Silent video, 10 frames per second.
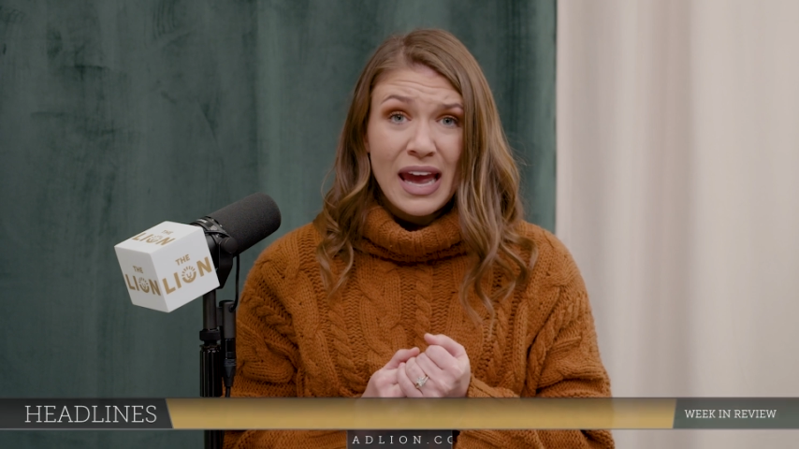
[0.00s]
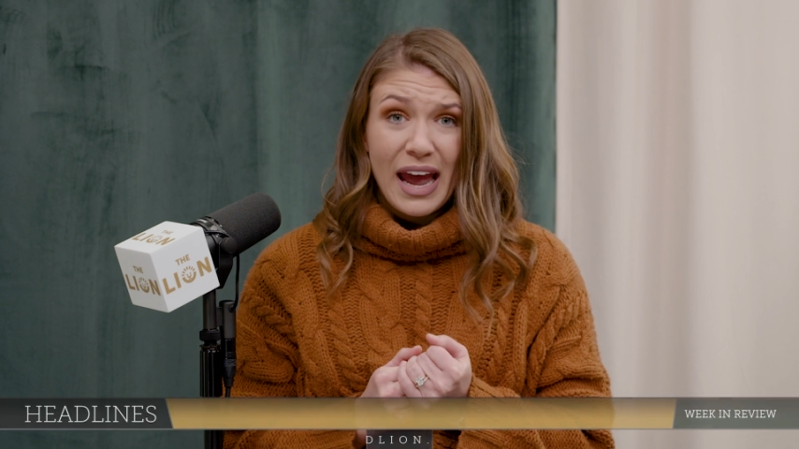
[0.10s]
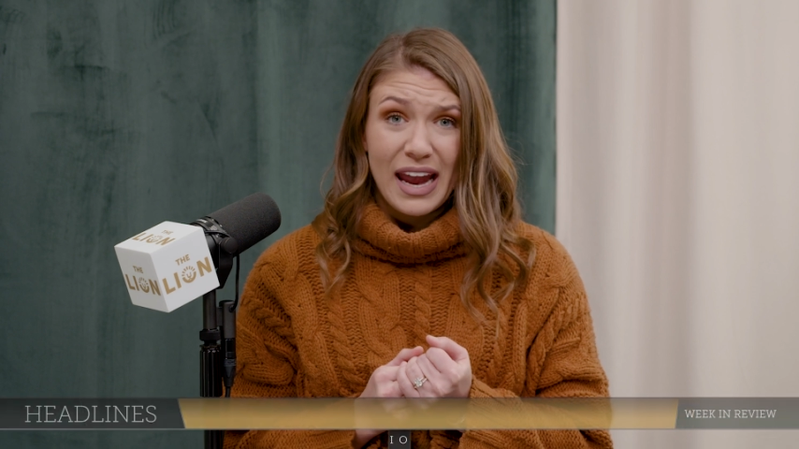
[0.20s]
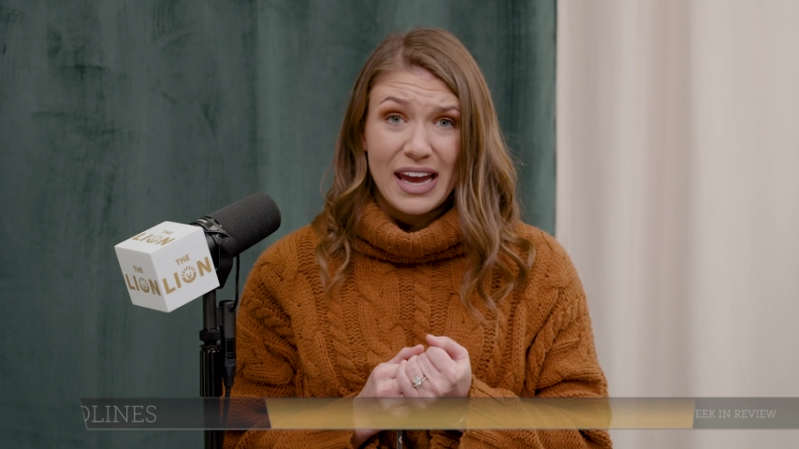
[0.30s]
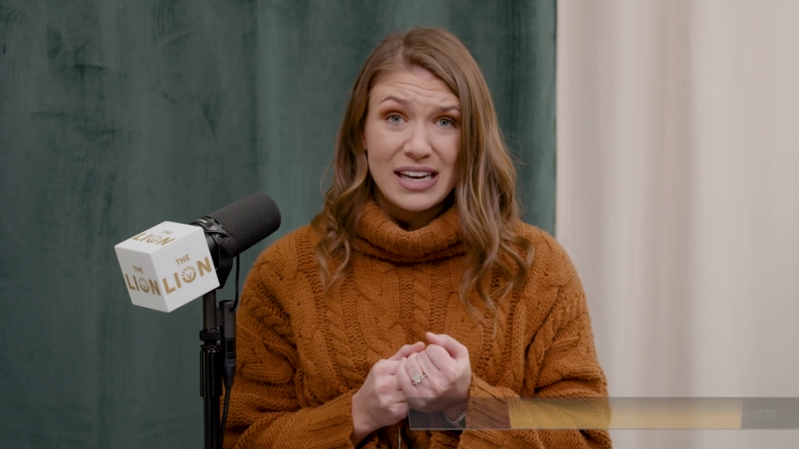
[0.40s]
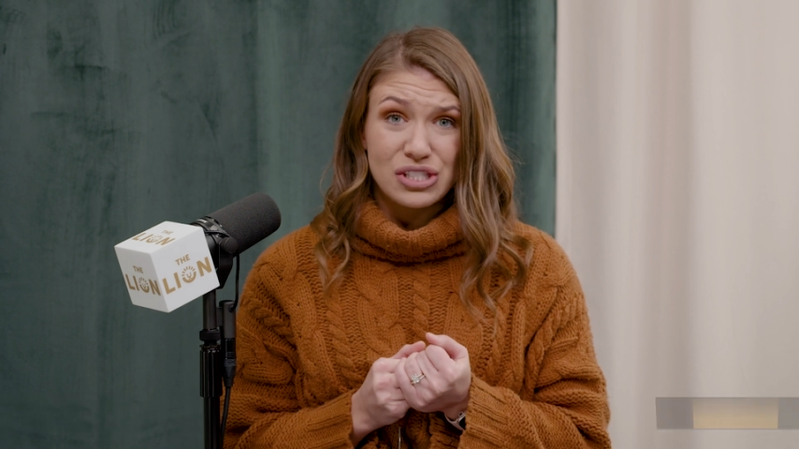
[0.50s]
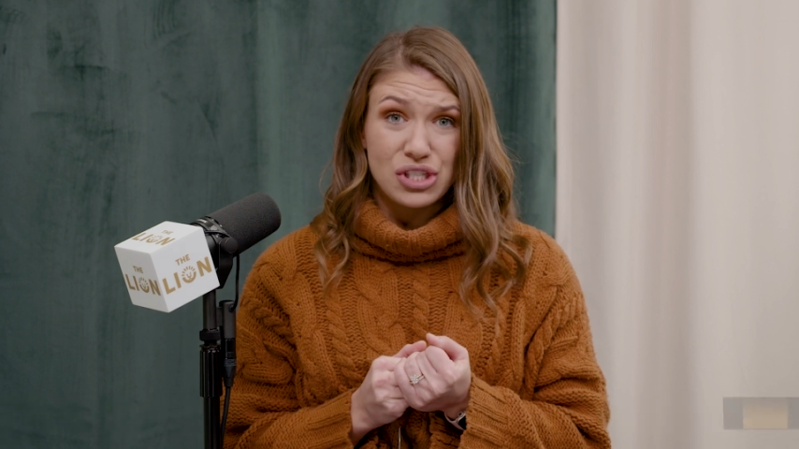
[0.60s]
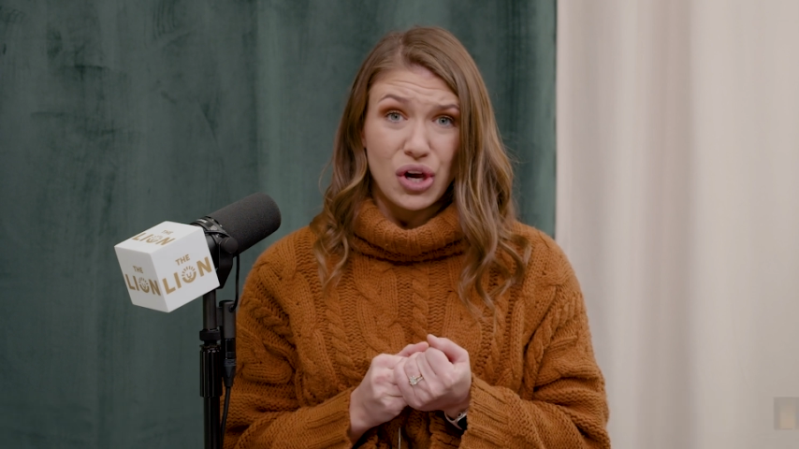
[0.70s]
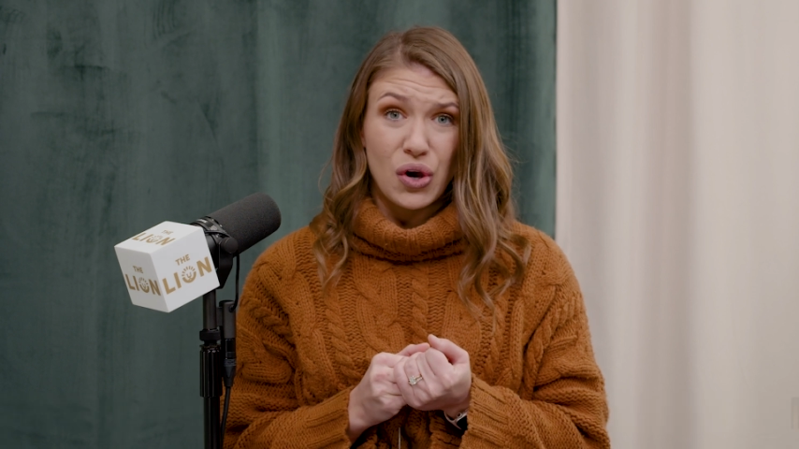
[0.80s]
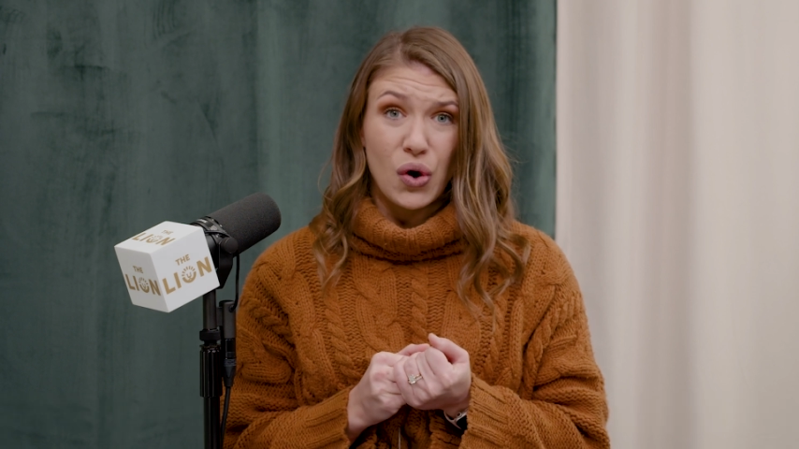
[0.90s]
And
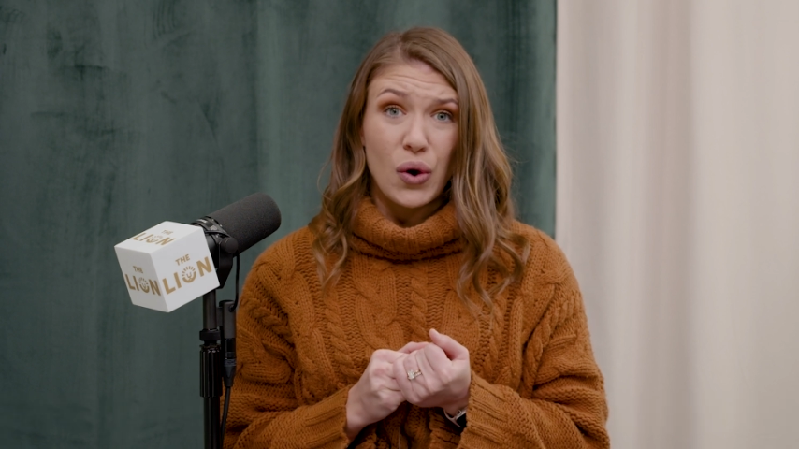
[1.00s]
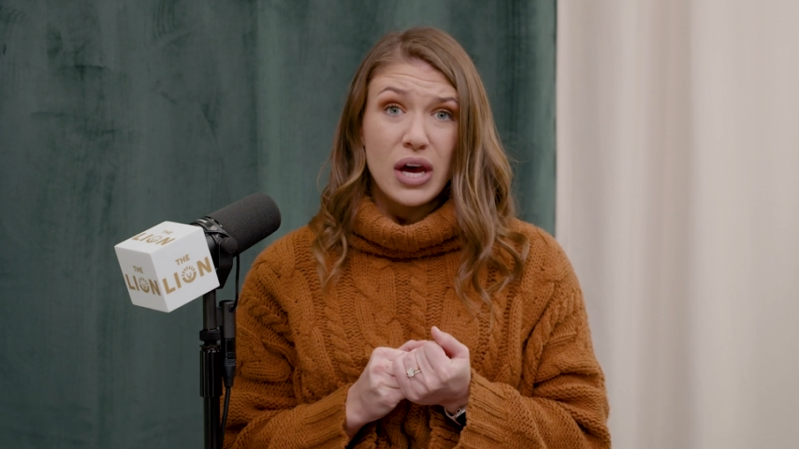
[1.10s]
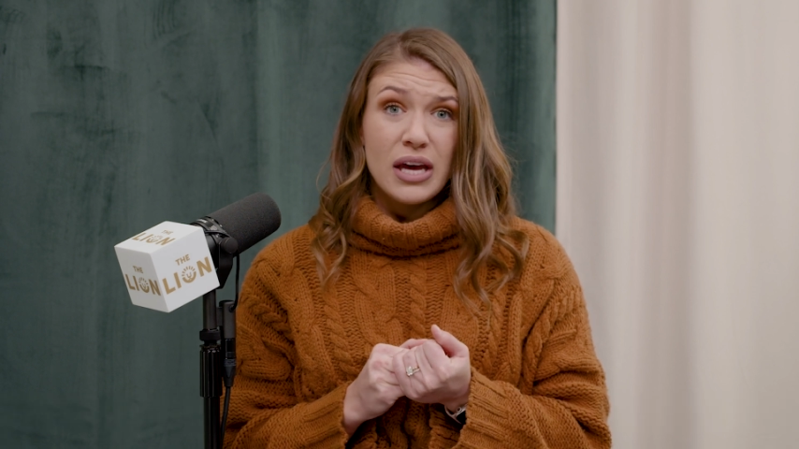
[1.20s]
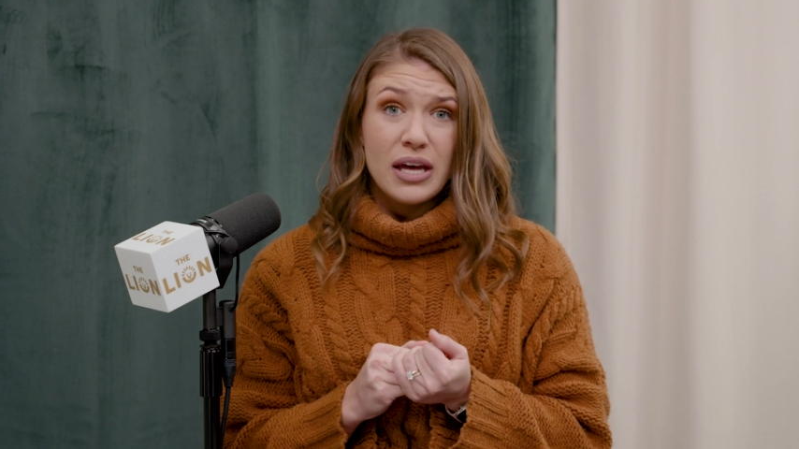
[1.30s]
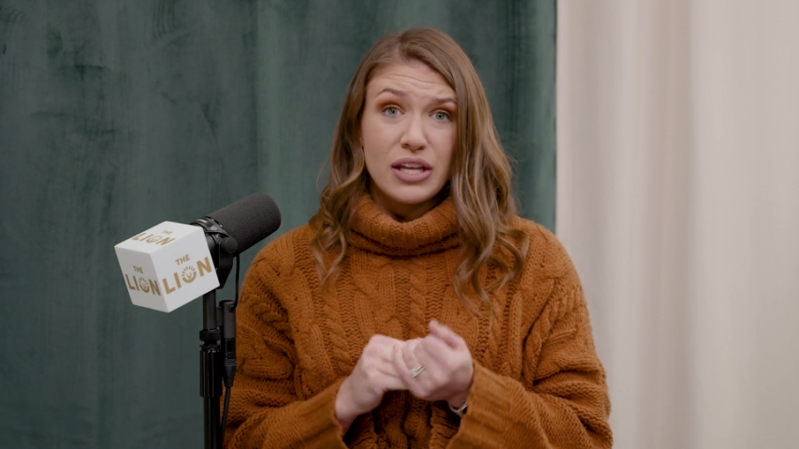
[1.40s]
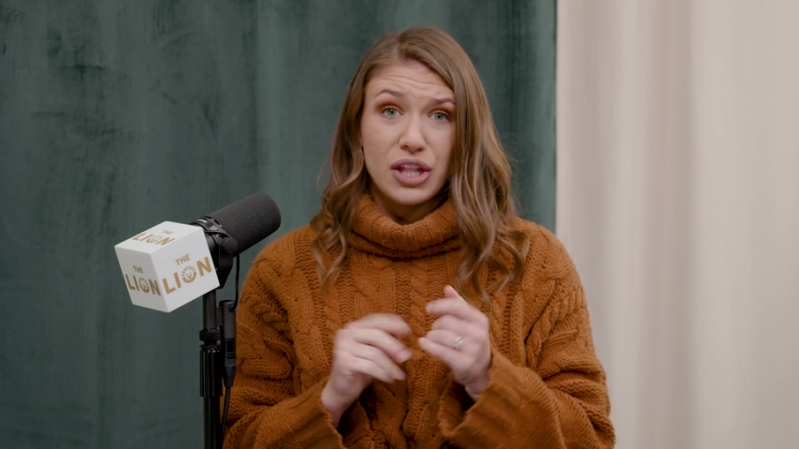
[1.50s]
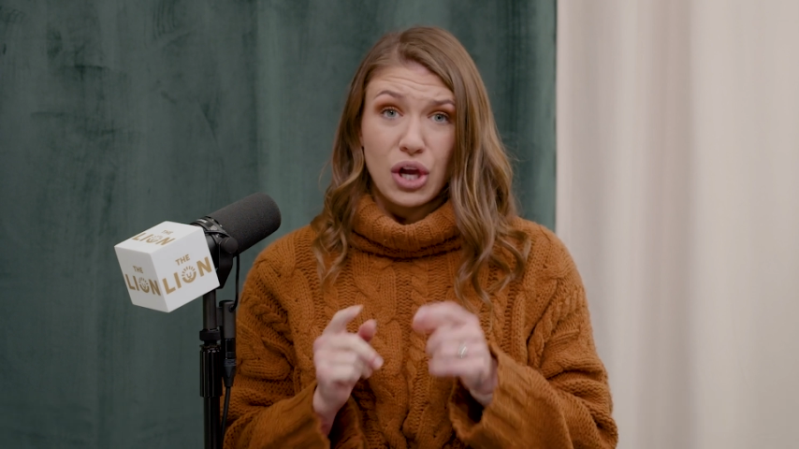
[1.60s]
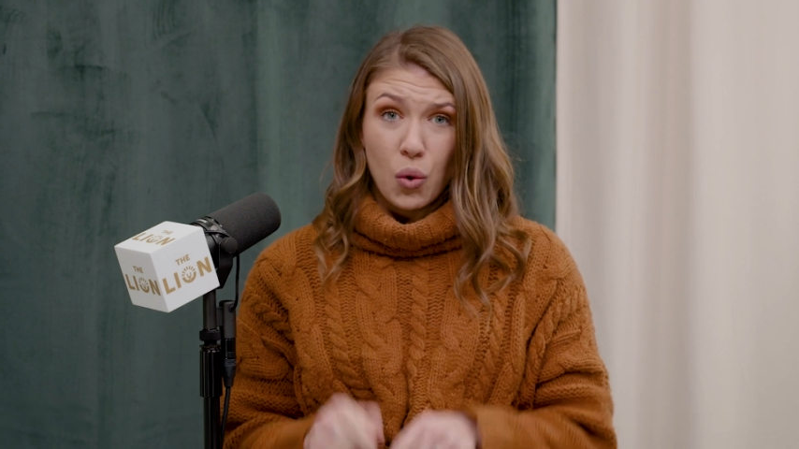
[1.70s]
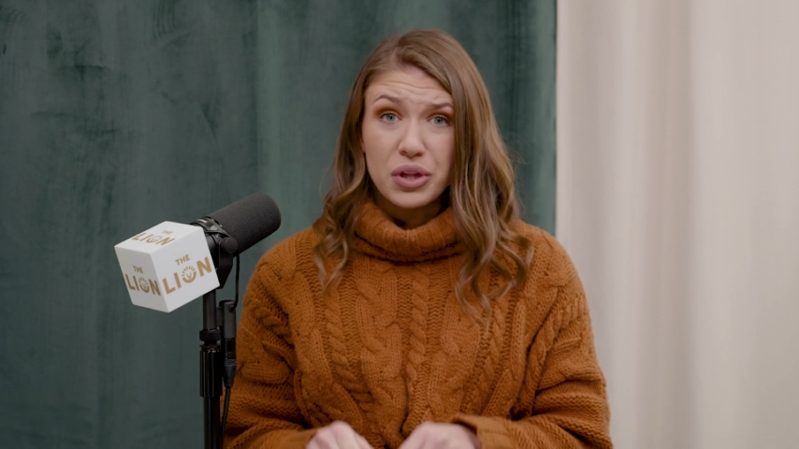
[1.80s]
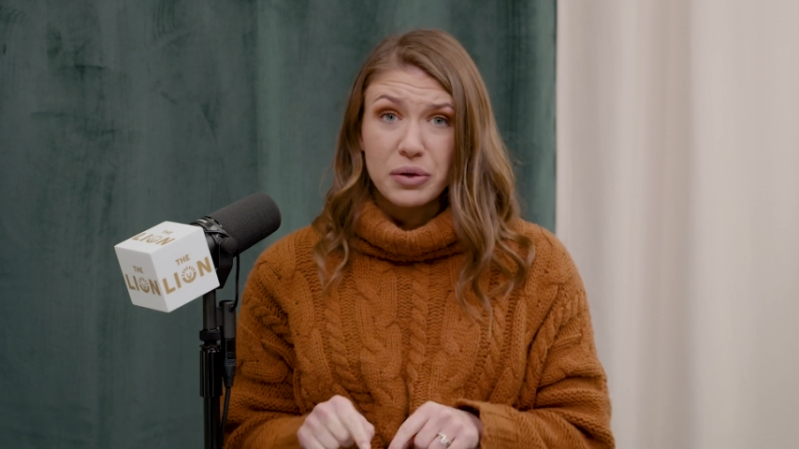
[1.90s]
so the
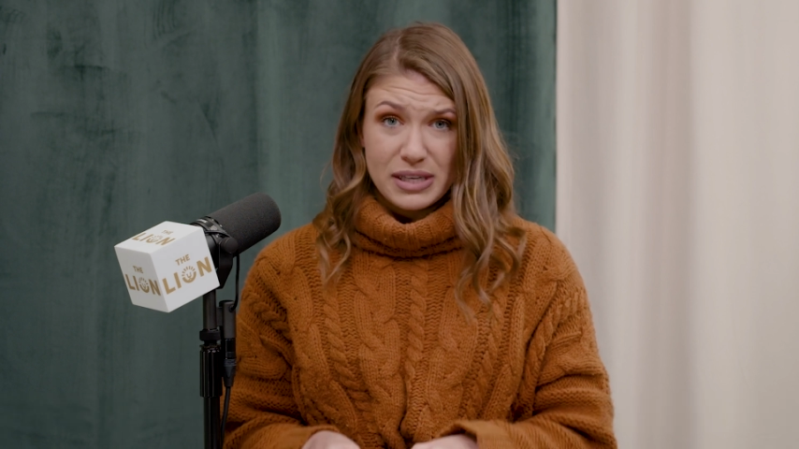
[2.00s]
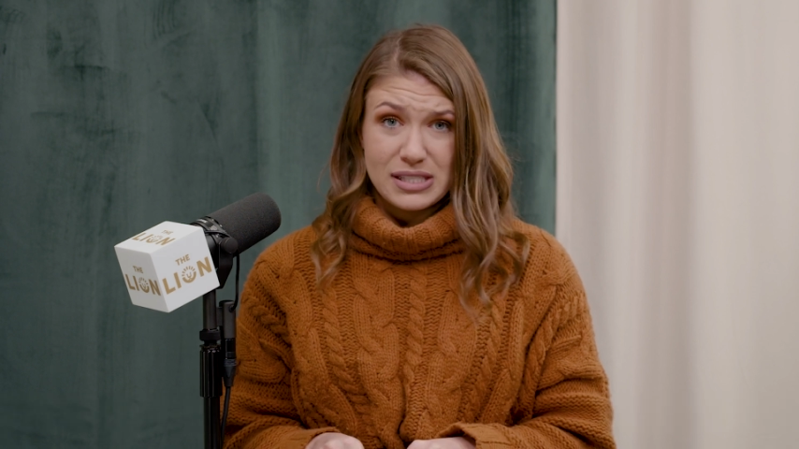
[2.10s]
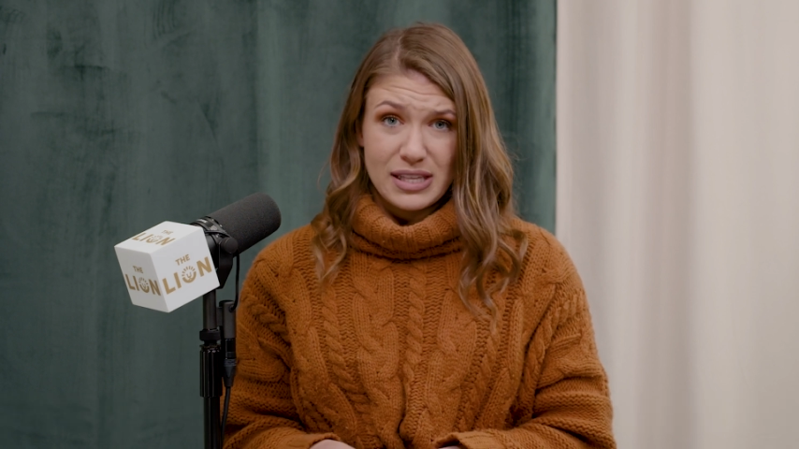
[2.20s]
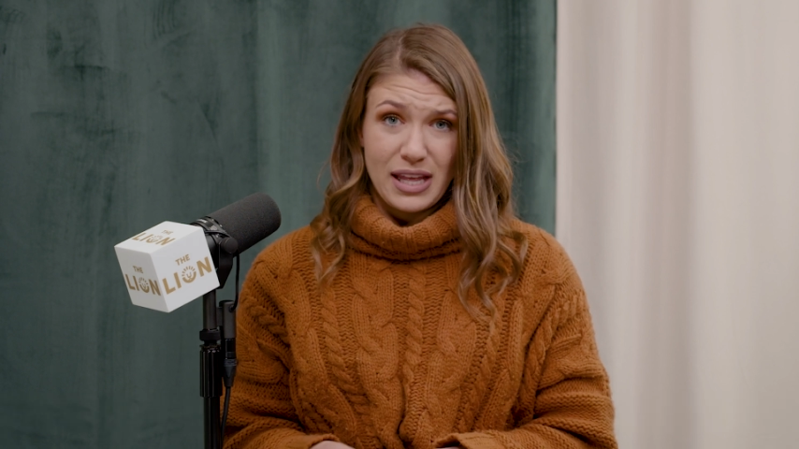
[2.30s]
only reason